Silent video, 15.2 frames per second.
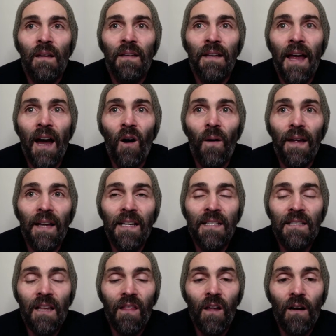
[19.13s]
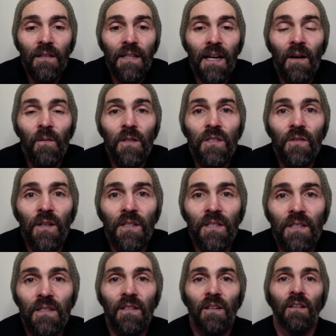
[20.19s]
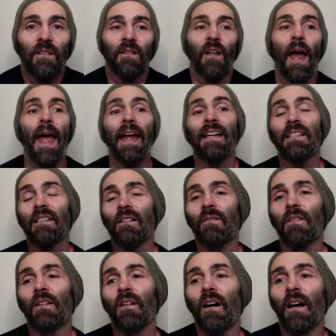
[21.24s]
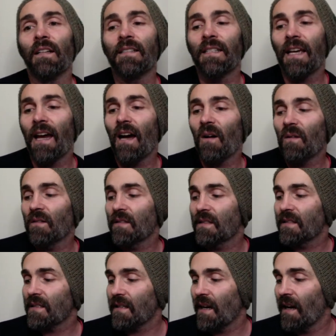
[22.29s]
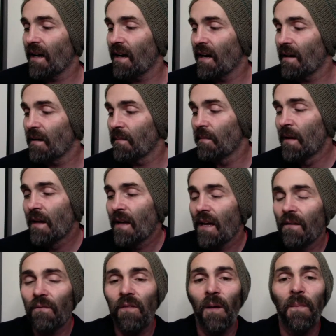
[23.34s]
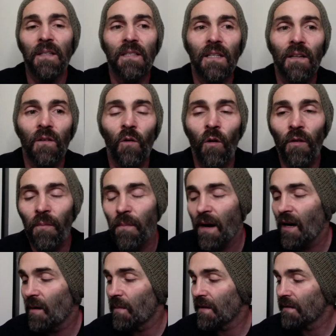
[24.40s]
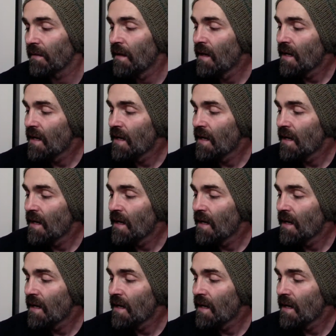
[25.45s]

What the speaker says: now eased the lockdown restrictions on 8 of the 9 towers in Flemington and North Melbourne.